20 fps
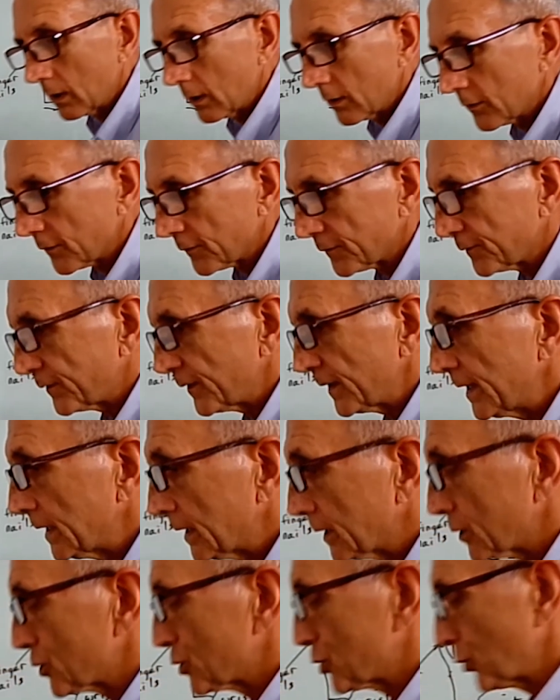the
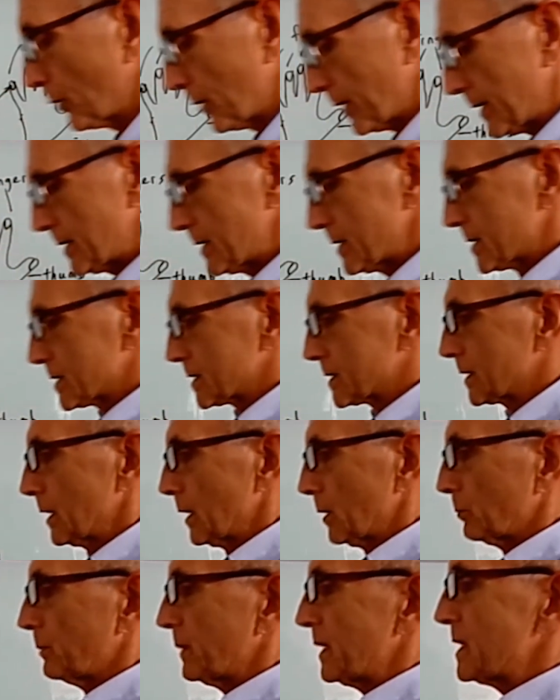finger joints
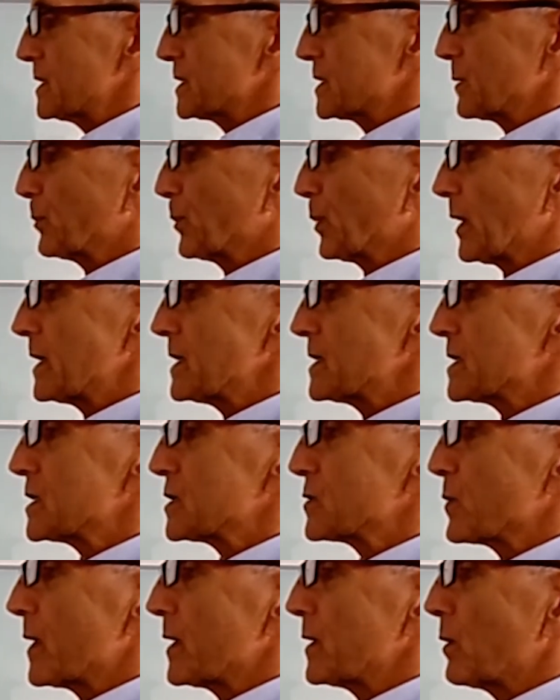means the places
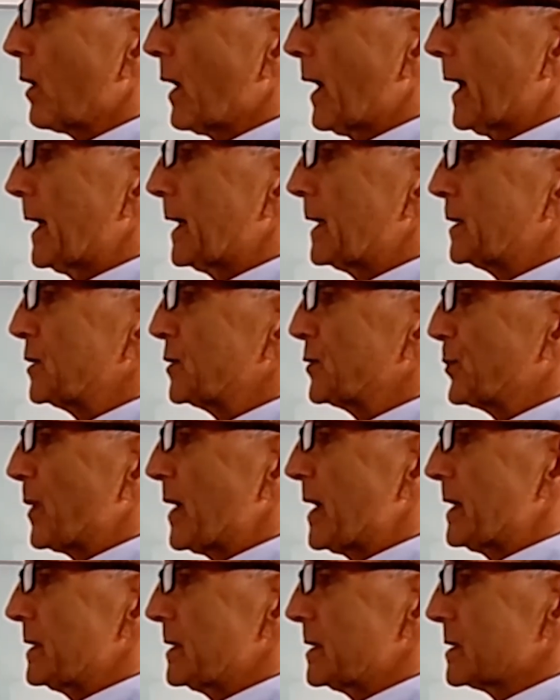where your hand
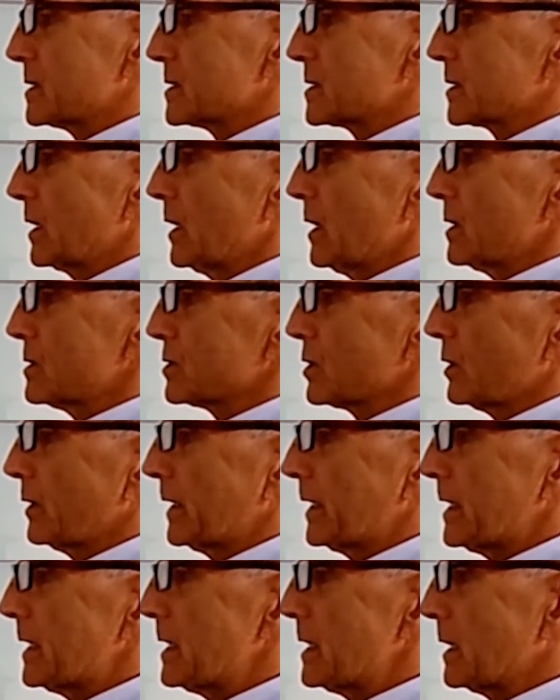bends. So
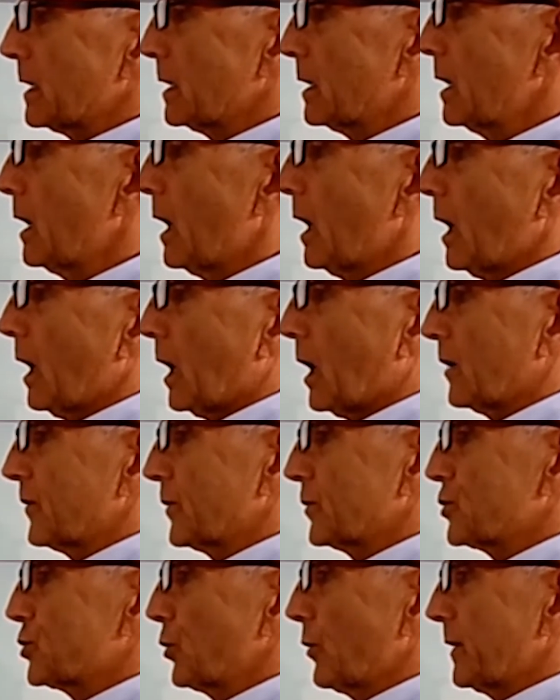here are the
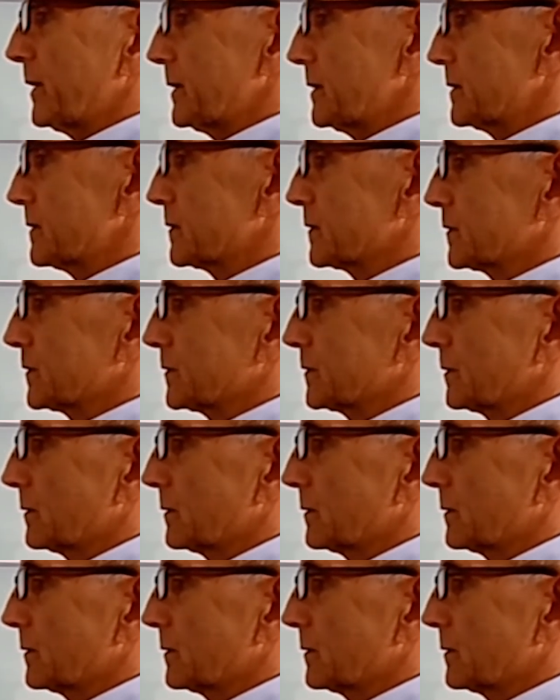joints.